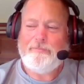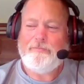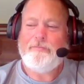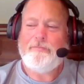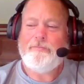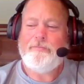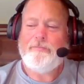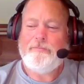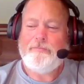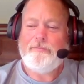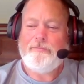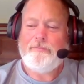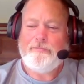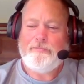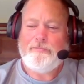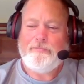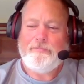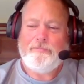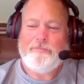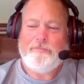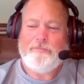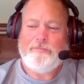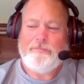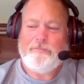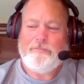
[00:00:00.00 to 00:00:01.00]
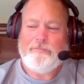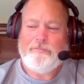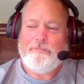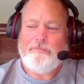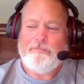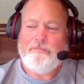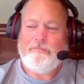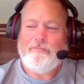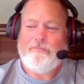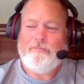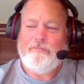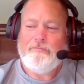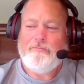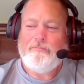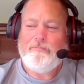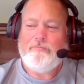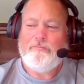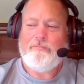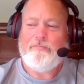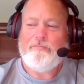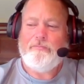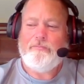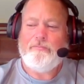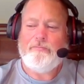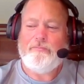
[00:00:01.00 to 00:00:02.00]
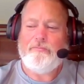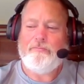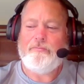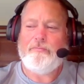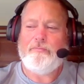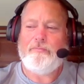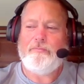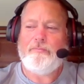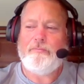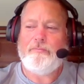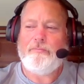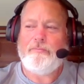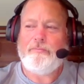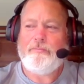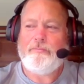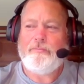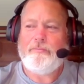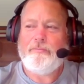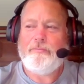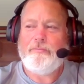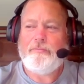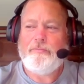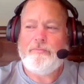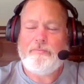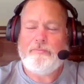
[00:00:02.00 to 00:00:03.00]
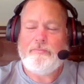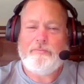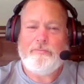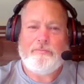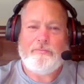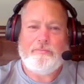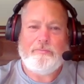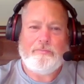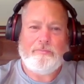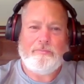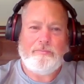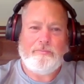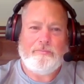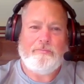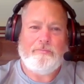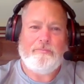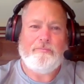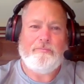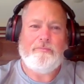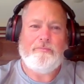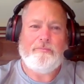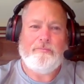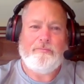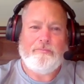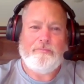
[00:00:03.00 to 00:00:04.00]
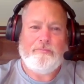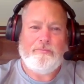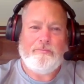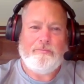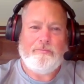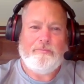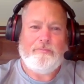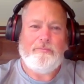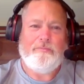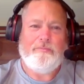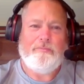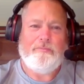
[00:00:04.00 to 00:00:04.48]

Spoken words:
This person isn't speaking.